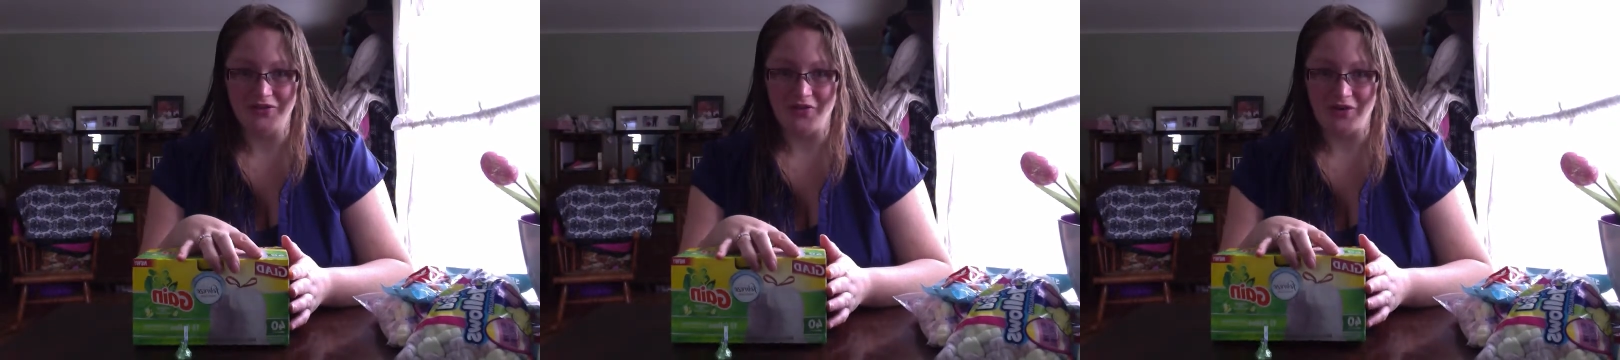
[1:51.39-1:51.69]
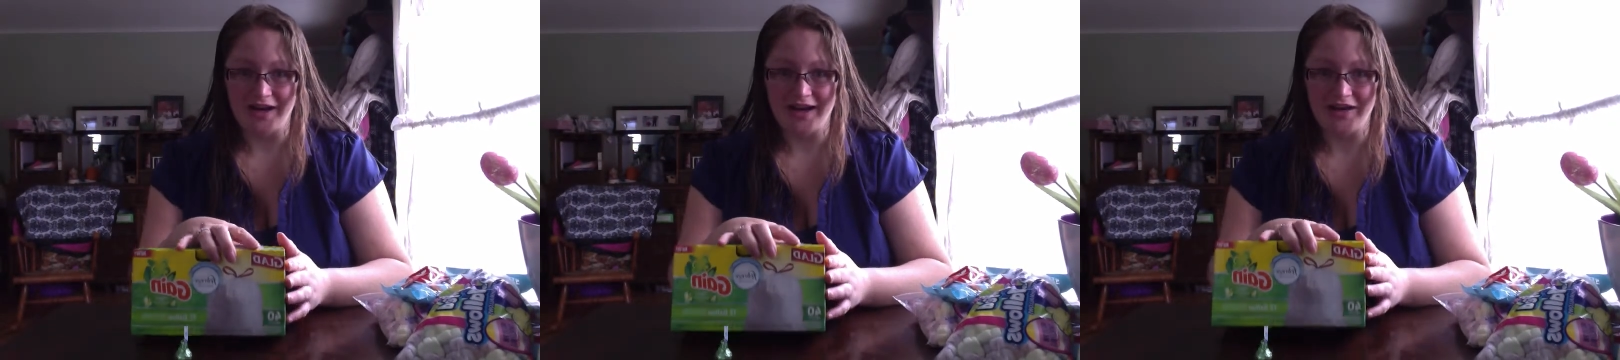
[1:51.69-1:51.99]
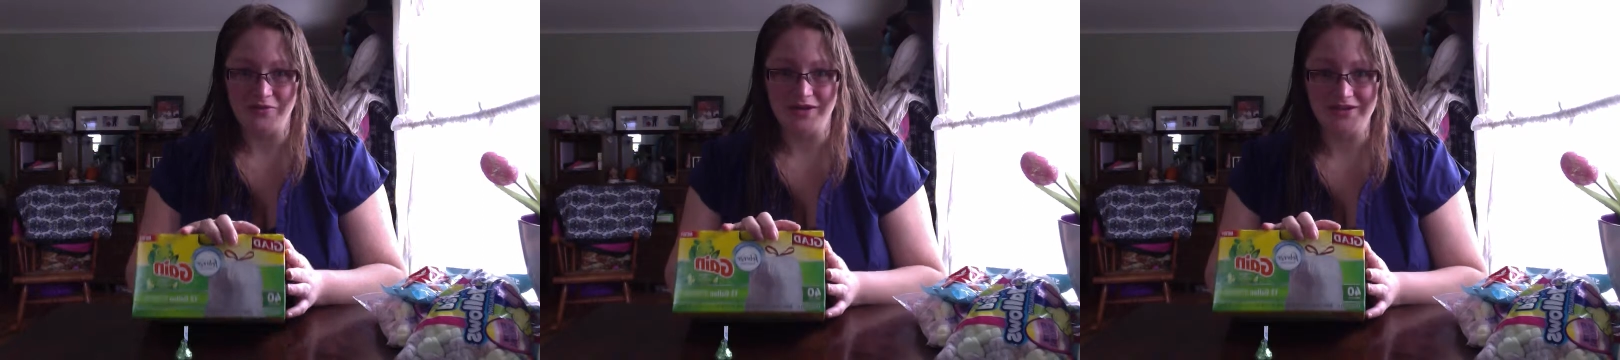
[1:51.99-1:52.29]
or
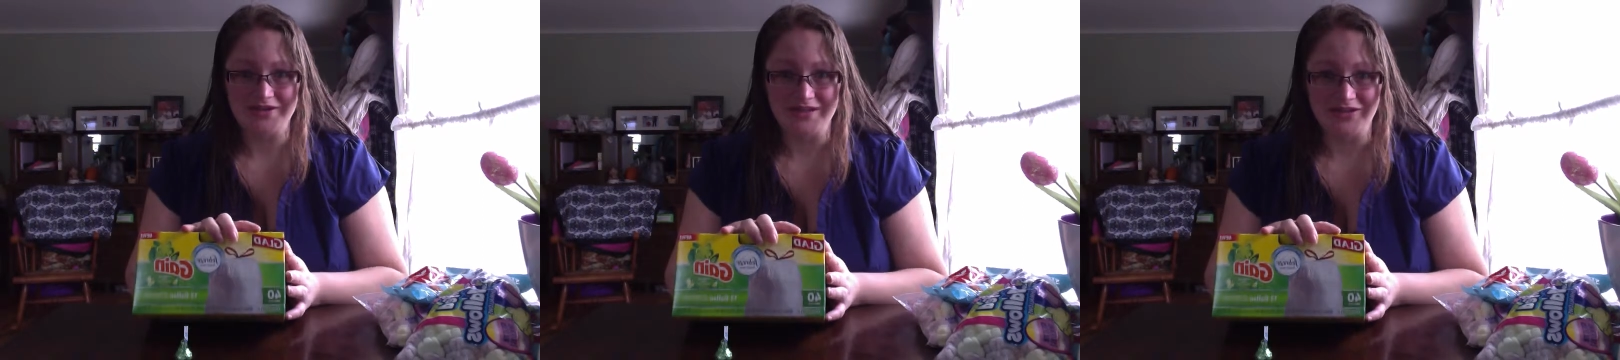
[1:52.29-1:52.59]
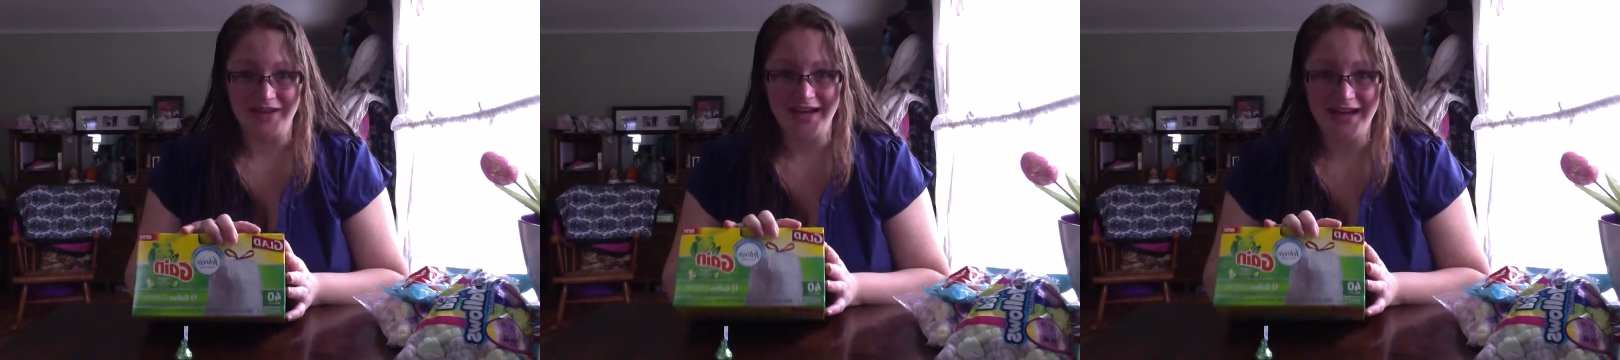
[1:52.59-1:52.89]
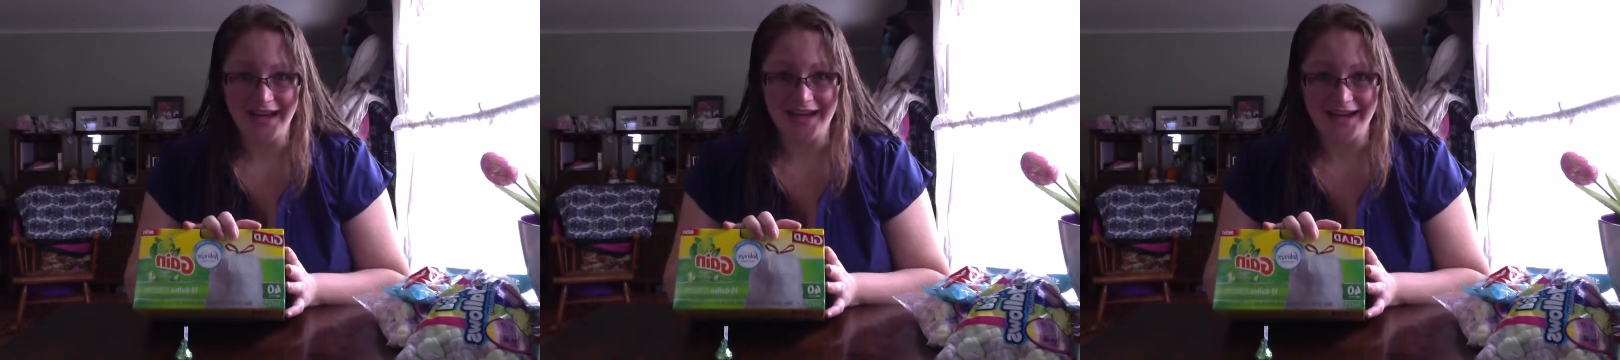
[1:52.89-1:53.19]
anywhere else that you can get
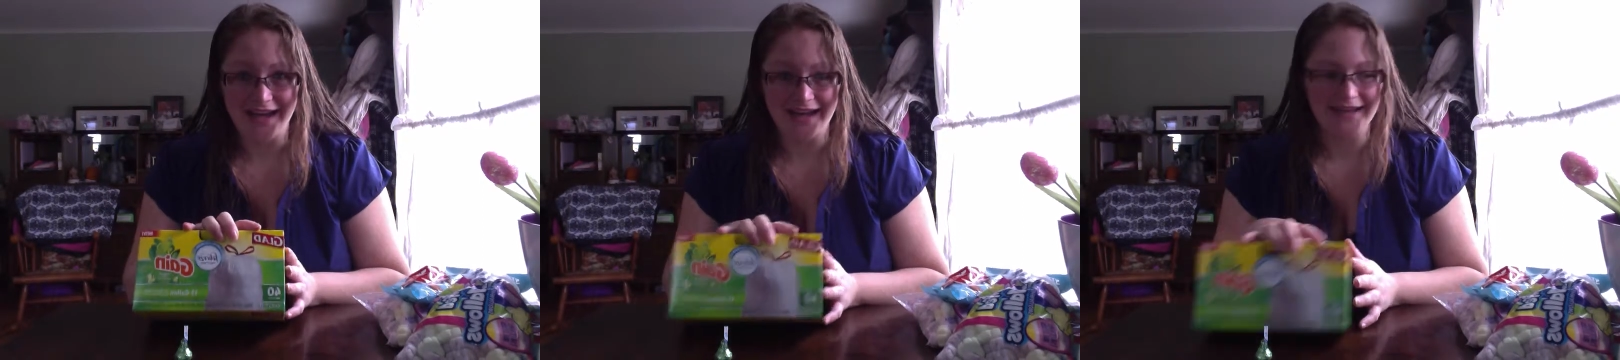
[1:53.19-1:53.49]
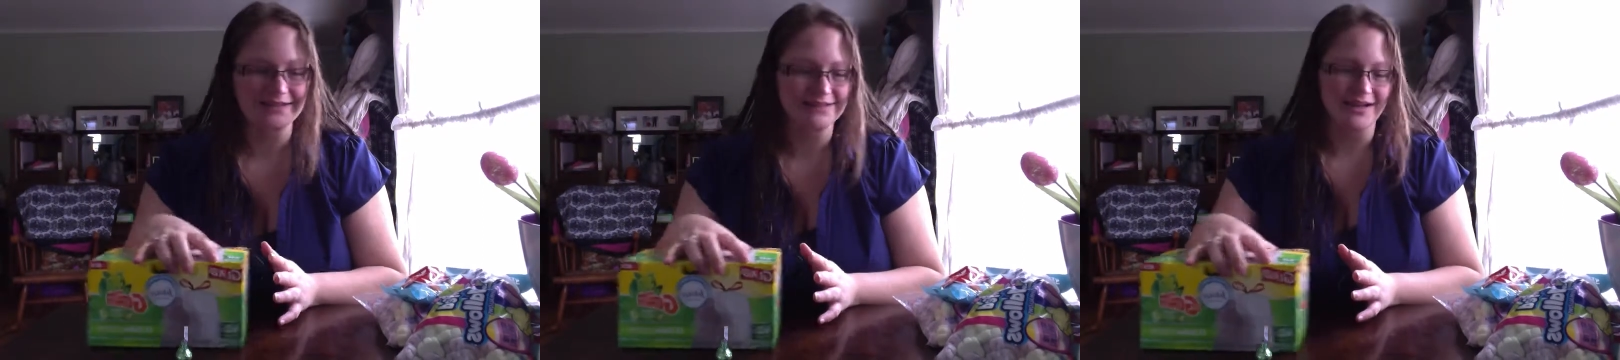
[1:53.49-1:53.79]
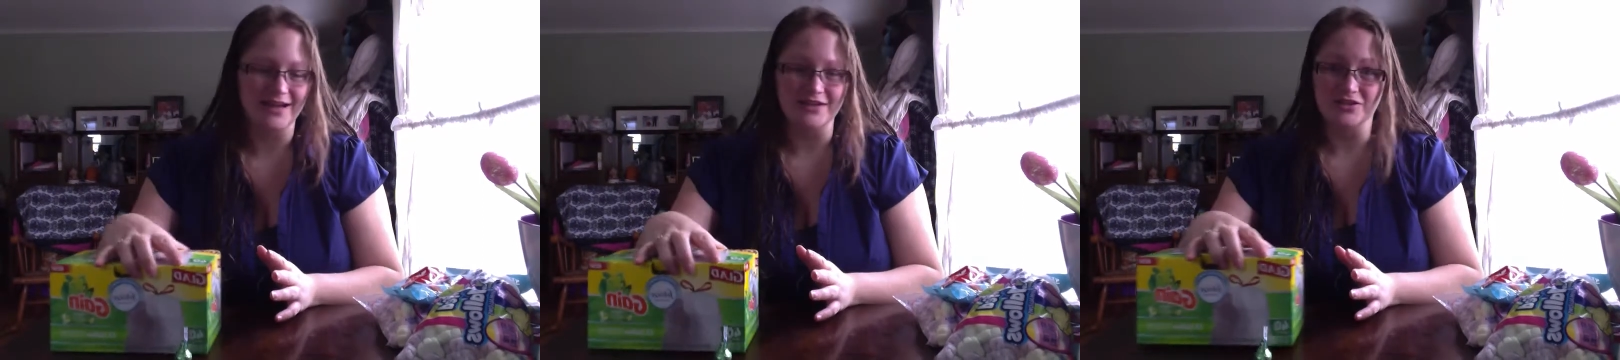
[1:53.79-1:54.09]
it and get it.
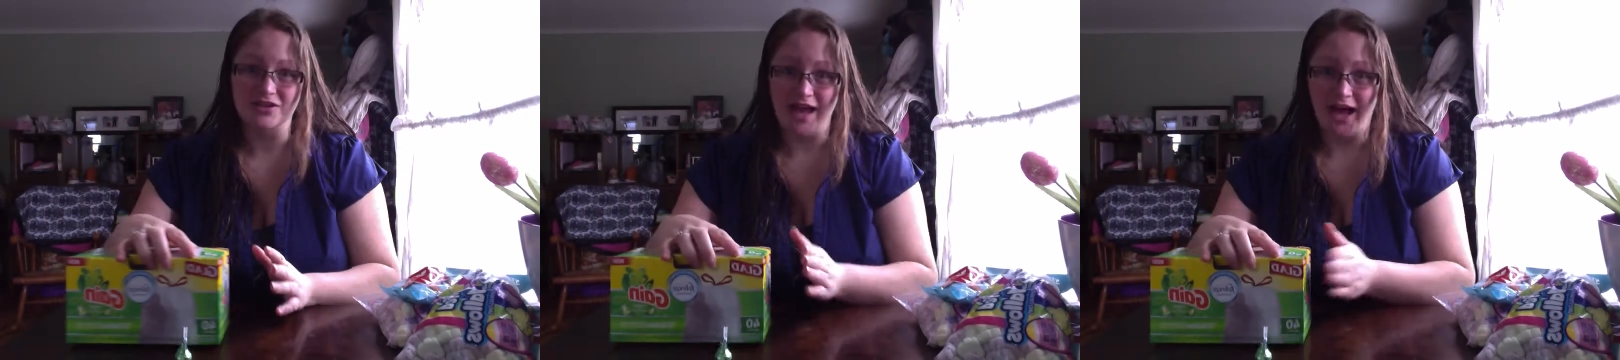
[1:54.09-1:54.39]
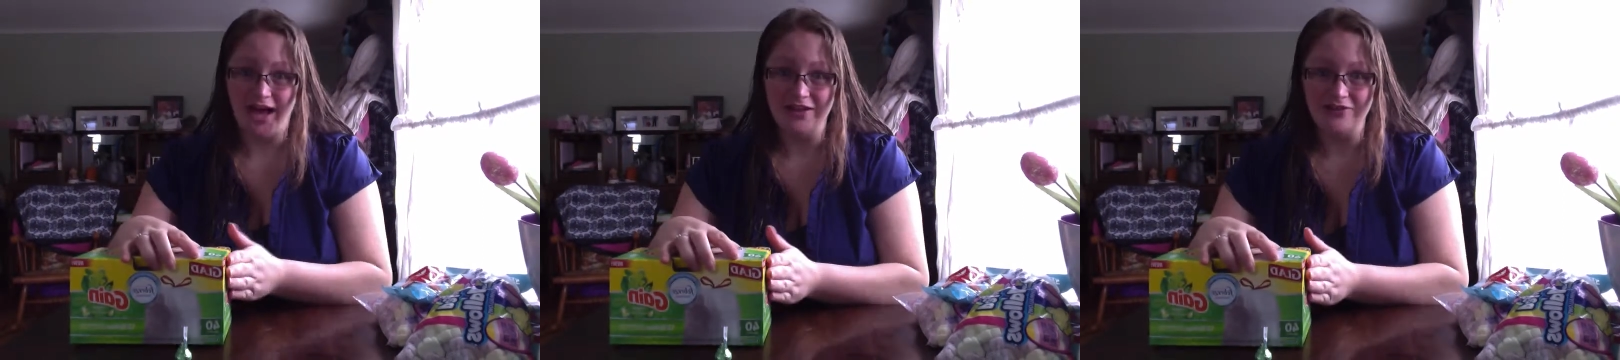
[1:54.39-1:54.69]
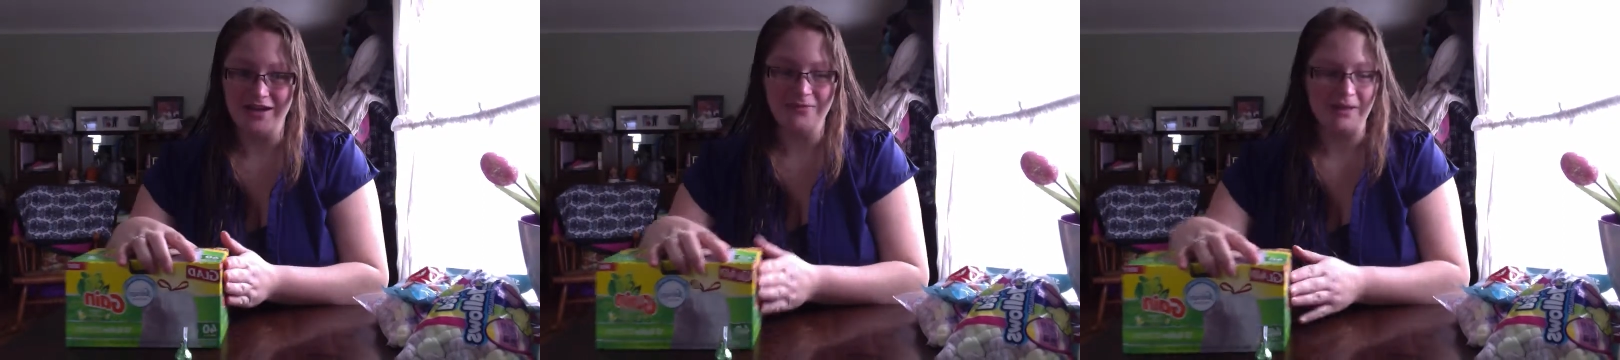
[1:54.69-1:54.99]
I highly
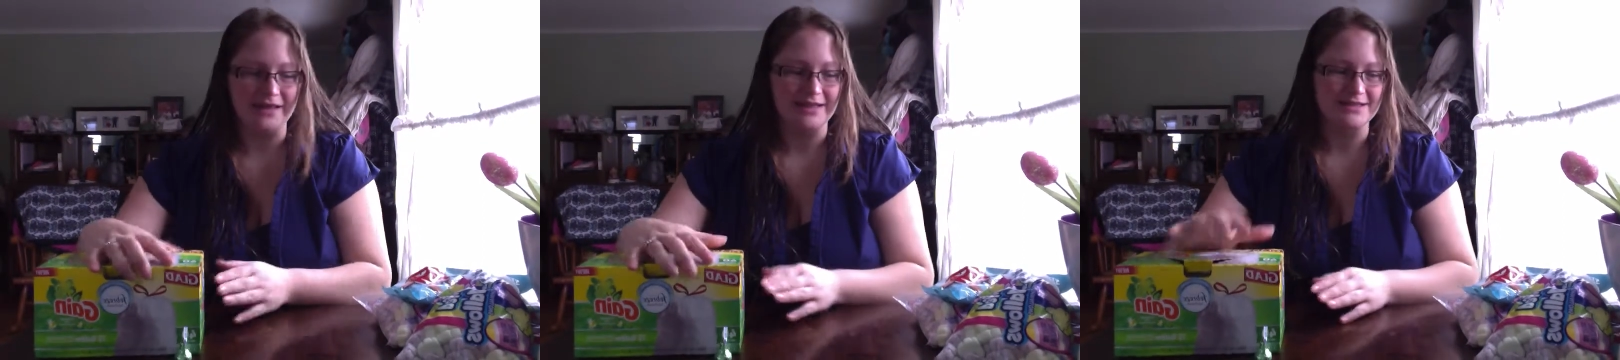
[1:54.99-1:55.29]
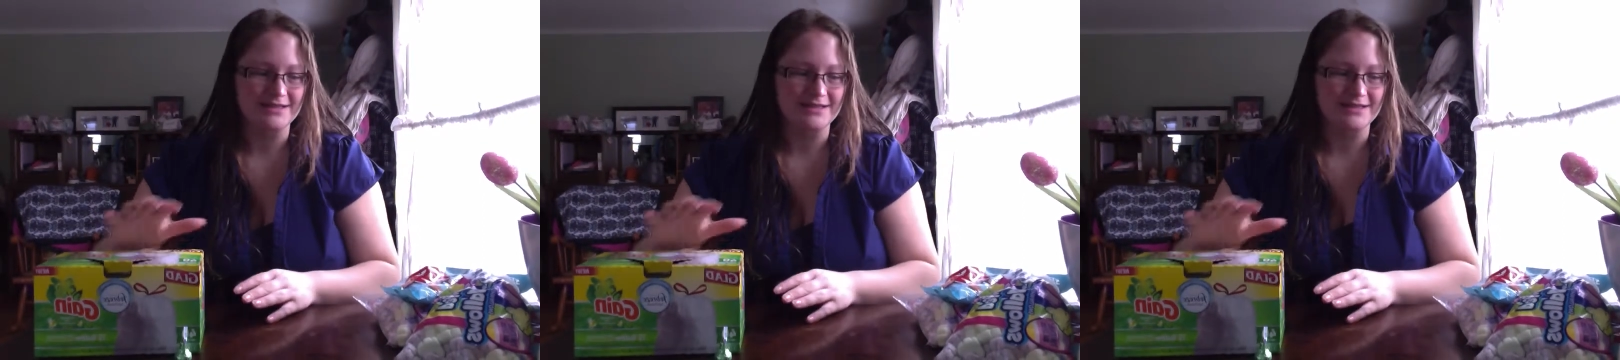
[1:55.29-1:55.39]
recommend these.